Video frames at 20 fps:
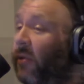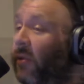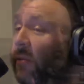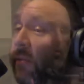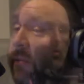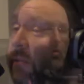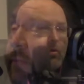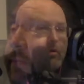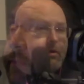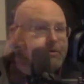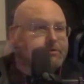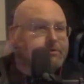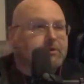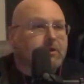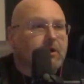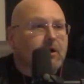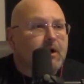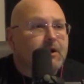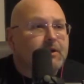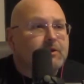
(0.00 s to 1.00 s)
Or is
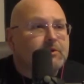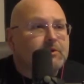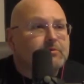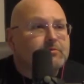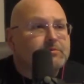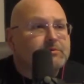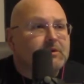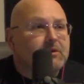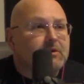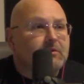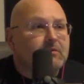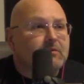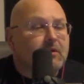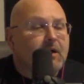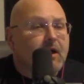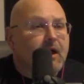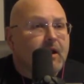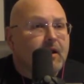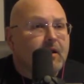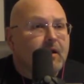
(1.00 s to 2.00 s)
God using
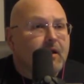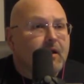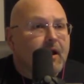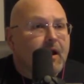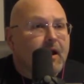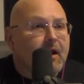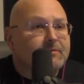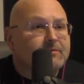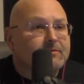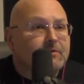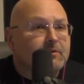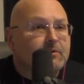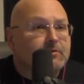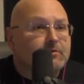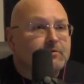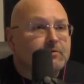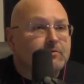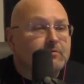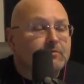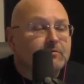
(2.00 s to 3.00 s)
that as a
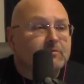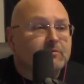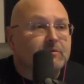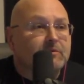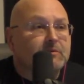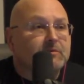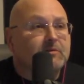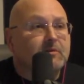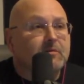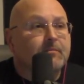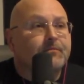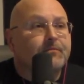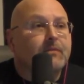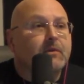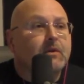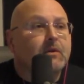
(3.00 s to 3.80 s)
control system